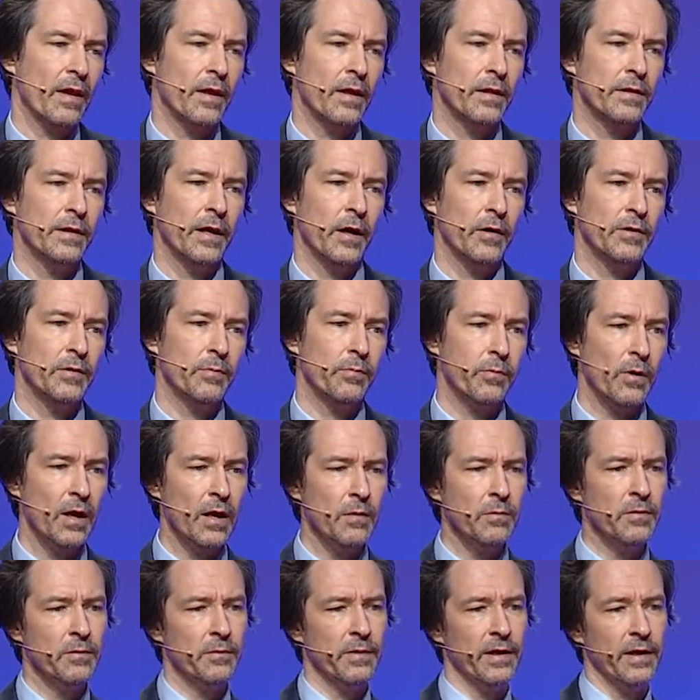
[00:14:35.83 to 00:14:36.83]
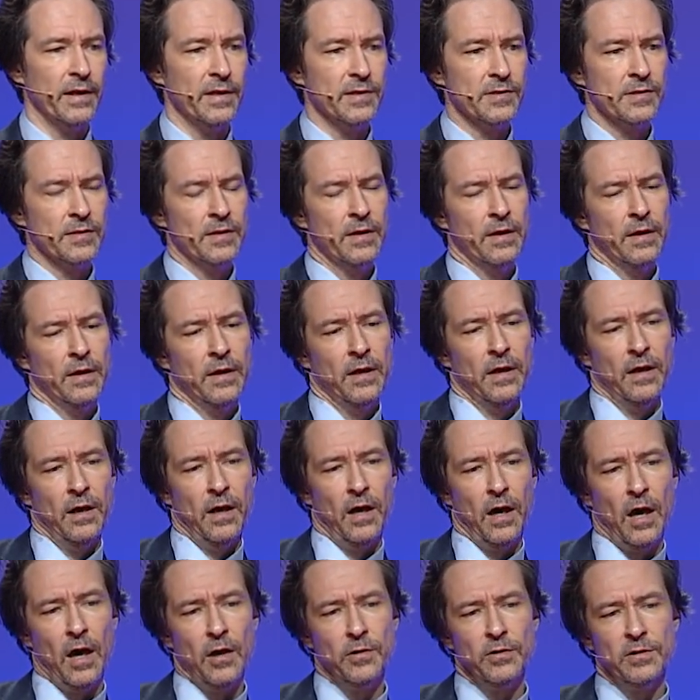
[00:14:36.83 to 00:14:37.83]
Now, the problem is,
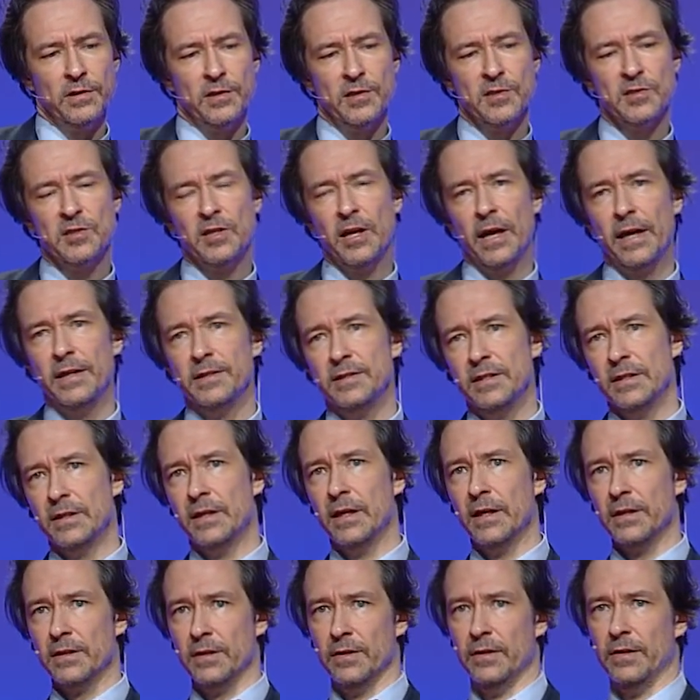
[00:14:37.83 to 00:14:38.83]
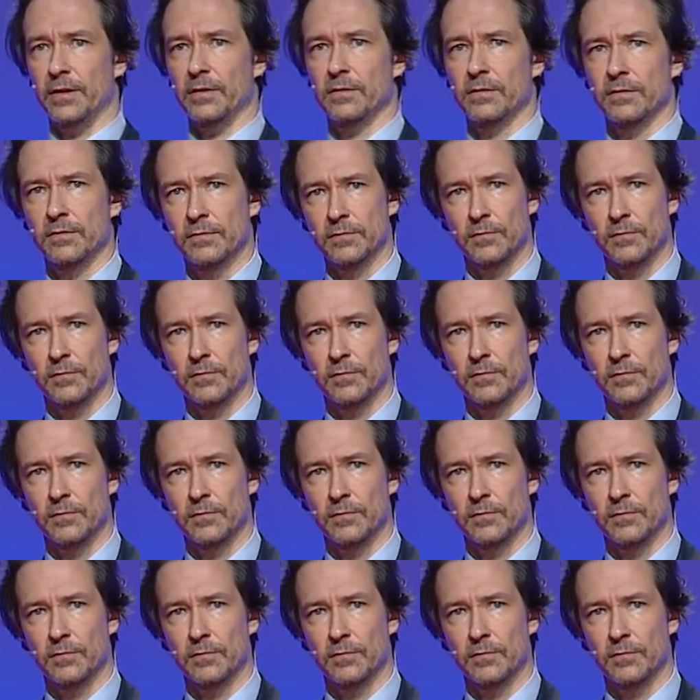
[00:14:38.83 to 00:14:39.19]
how did this DID get there?